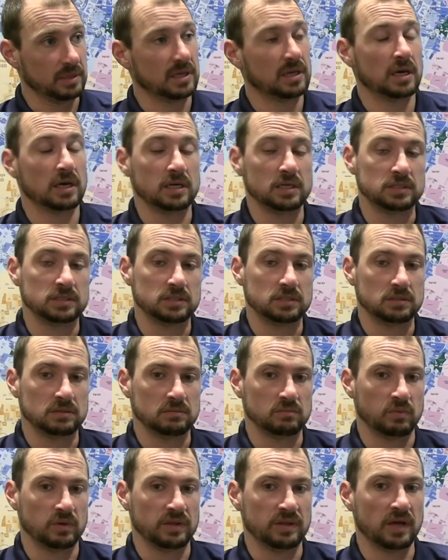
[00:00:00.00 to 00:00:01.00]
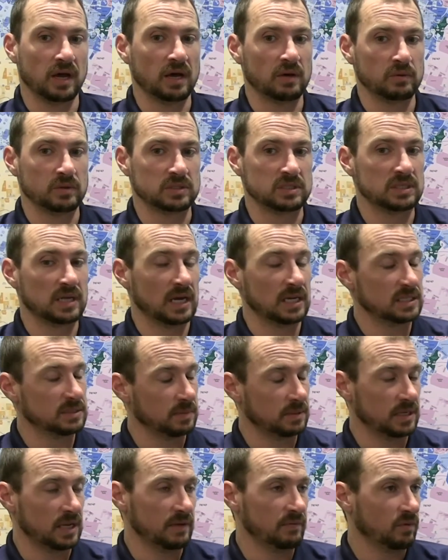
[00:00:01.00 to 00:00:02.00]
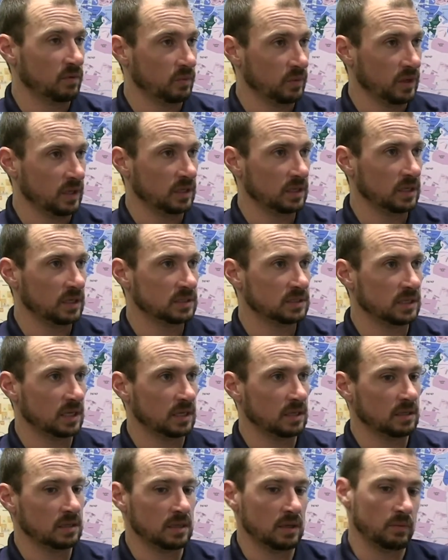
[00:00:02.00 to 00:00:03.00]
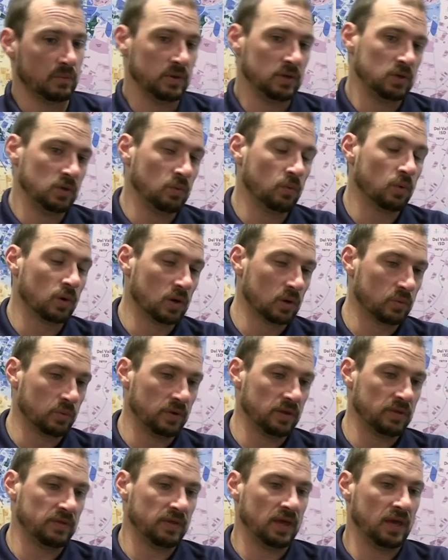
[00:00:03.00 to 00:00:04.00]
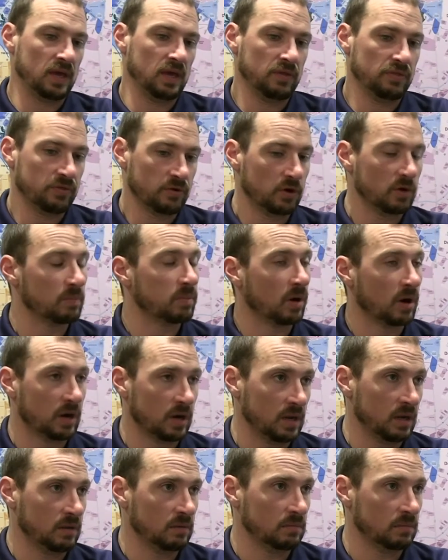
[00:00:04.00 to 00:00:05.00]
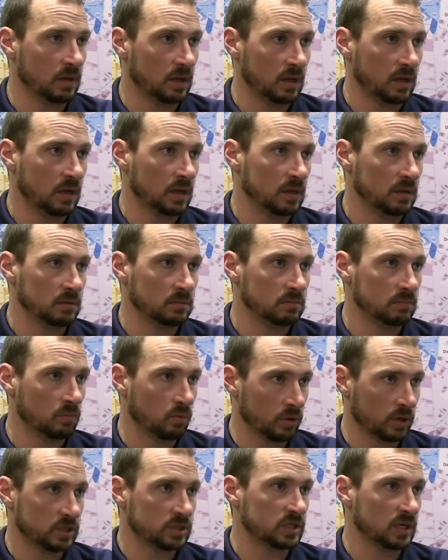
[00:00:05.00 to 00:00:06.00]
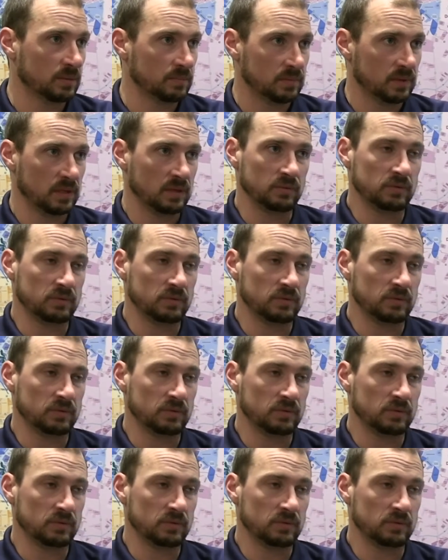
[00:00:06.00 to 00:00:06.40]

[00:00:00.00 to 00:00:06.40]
Because with what's nice about David Weekley is that we do work with a third-party mortgage company